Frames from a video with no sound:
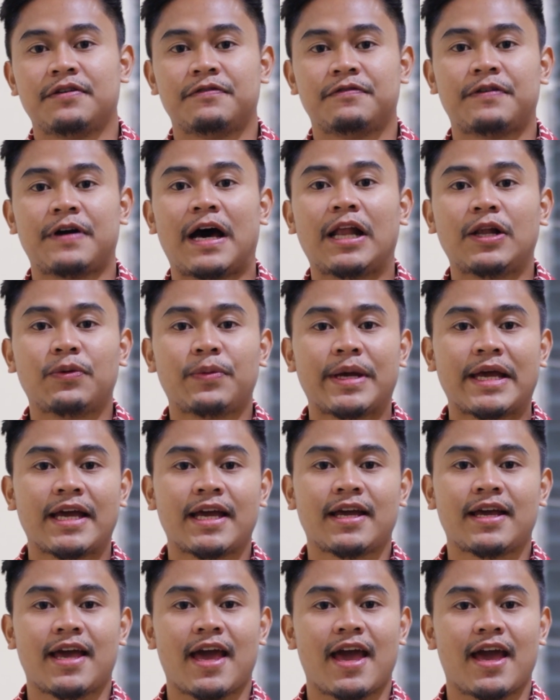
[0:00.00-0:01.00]

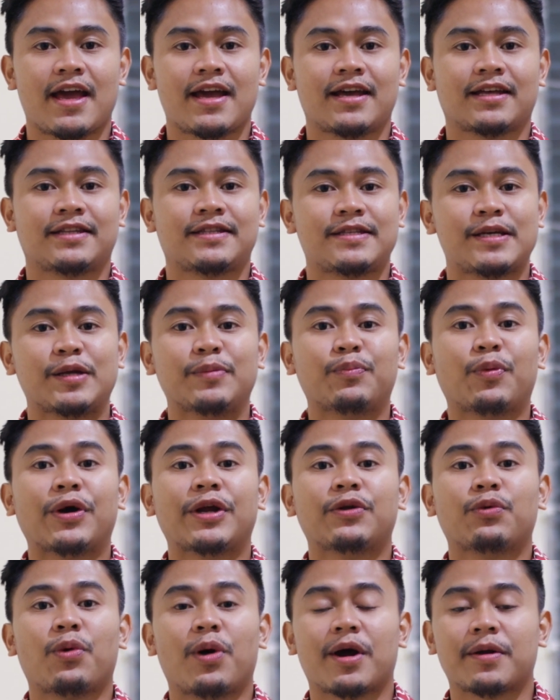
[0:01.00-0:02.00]
following a
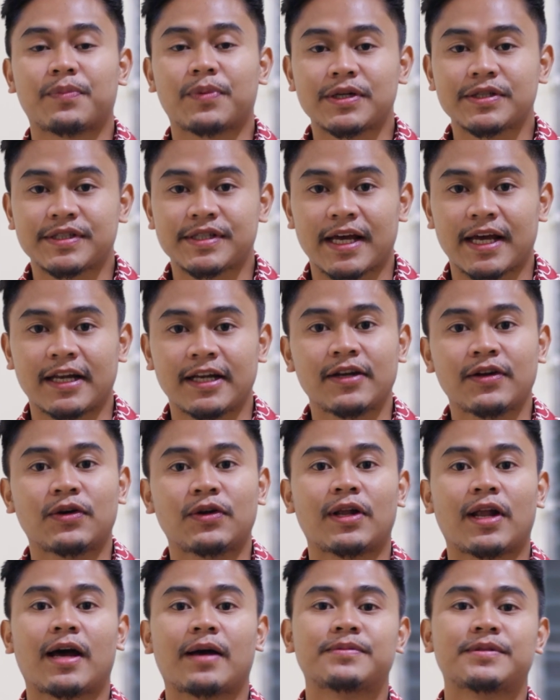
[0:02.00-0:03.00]
10.1%
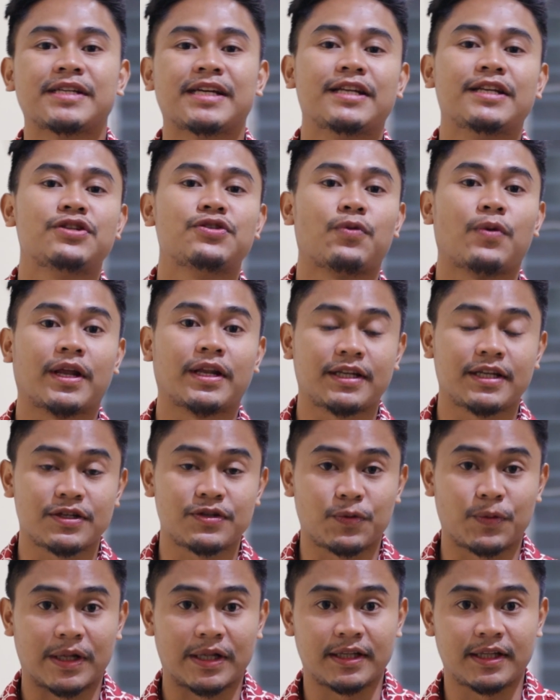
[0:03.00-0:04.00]
collapse in
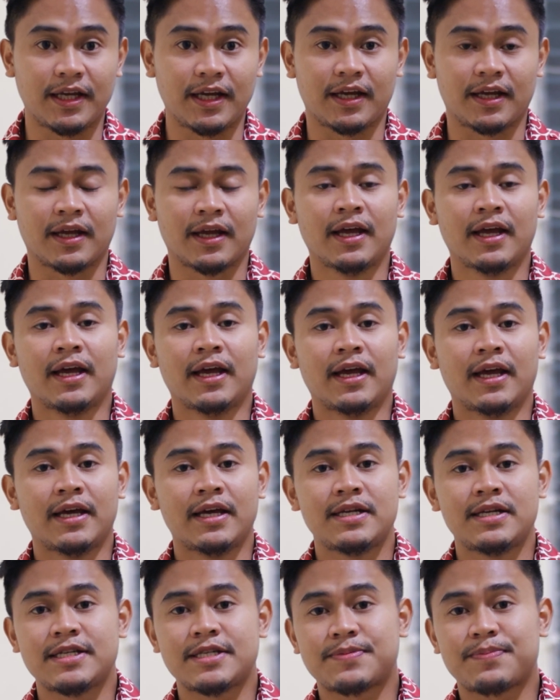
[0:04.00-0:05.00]
2020,
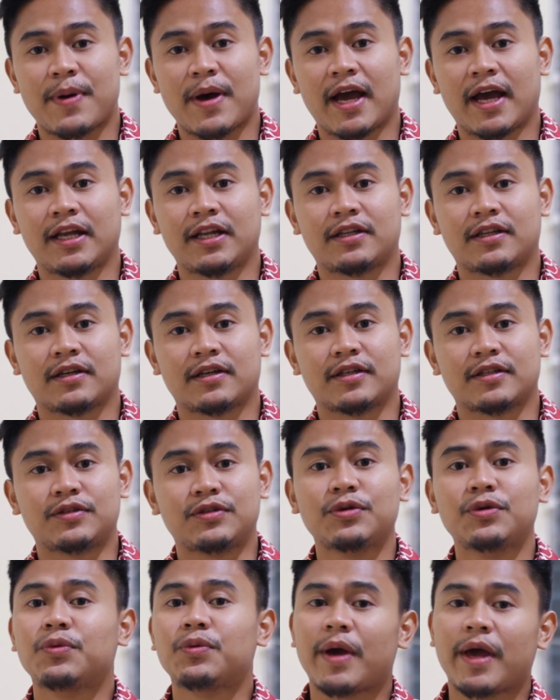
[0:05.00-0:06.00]
despite
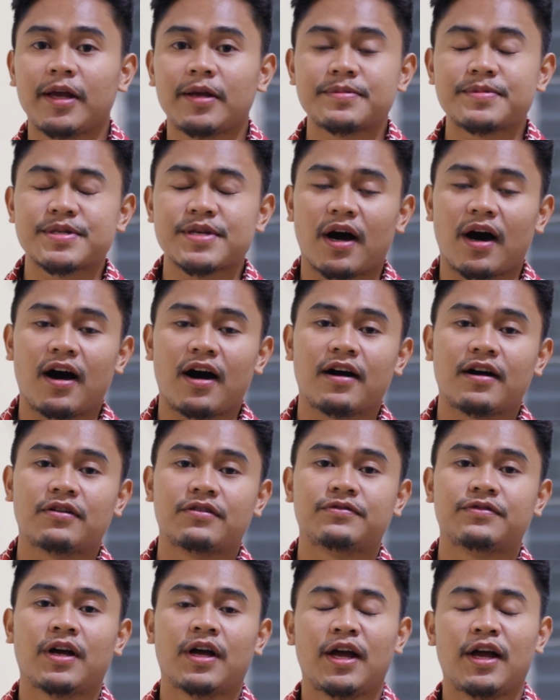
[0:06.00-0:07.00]
two waves
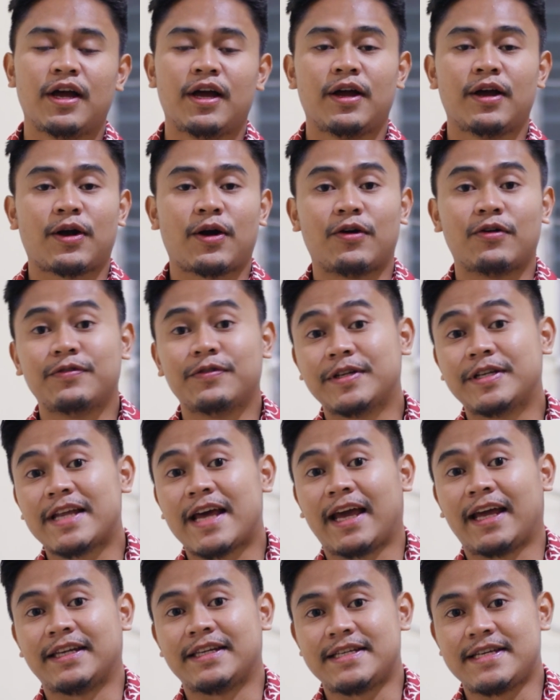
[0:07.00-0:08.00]
of
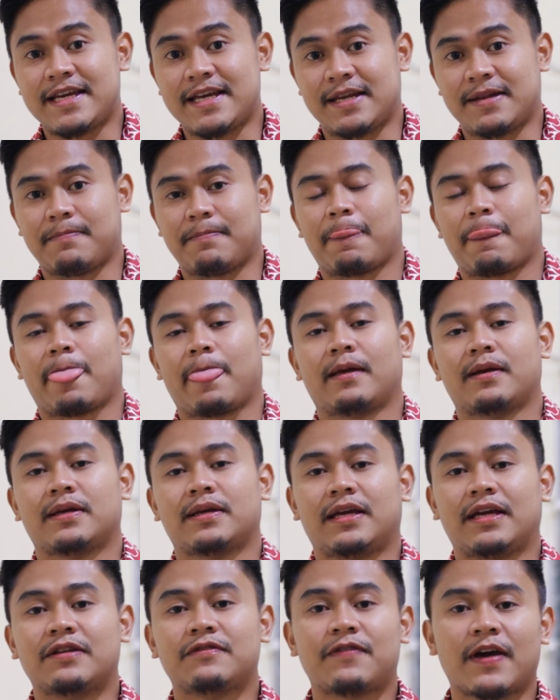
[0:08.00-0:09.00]
COVID-19.
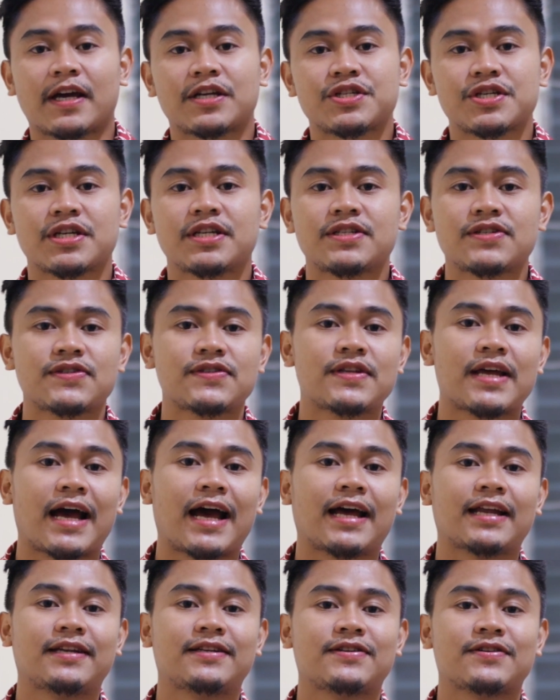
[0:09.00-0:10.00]
Infections
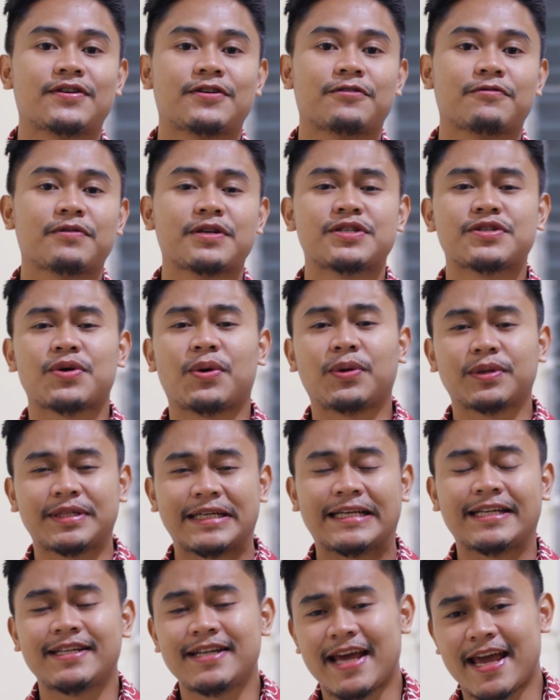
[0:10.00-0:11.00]
that
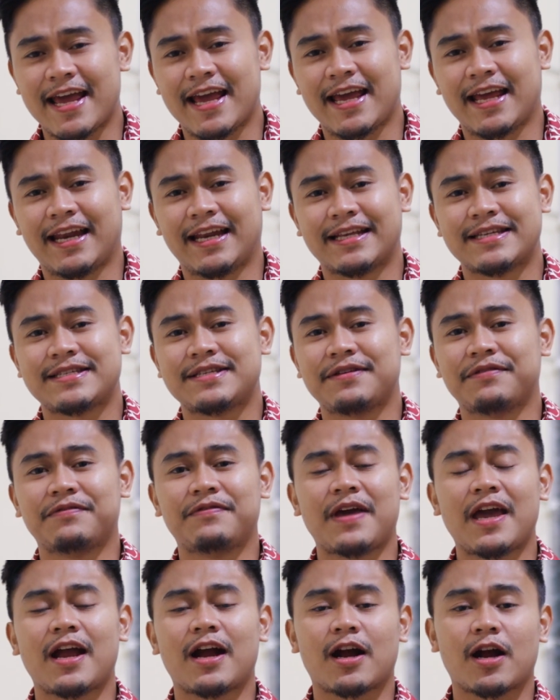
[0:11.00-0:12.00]
resulted in
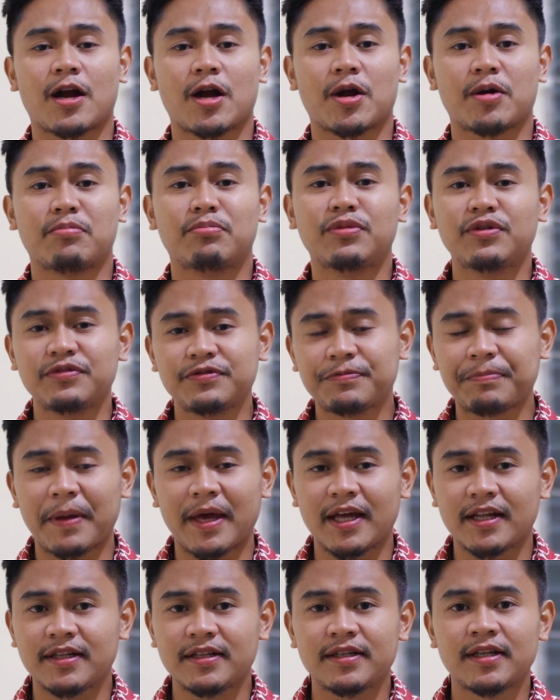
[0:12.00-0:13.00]
severe
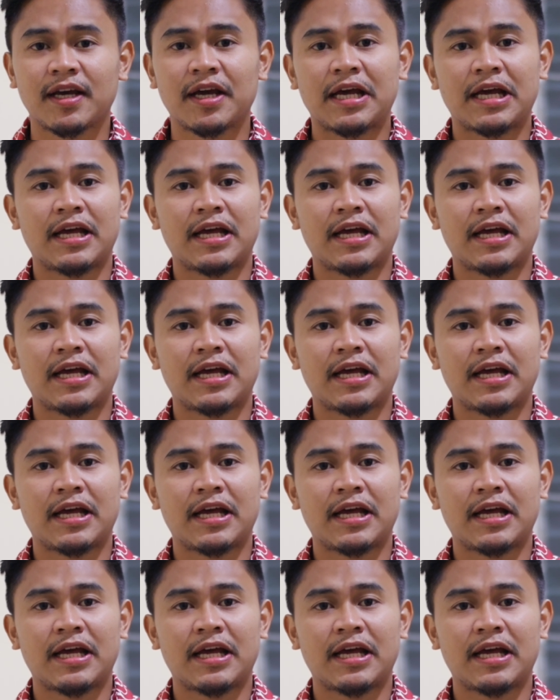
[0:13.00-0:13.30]
movement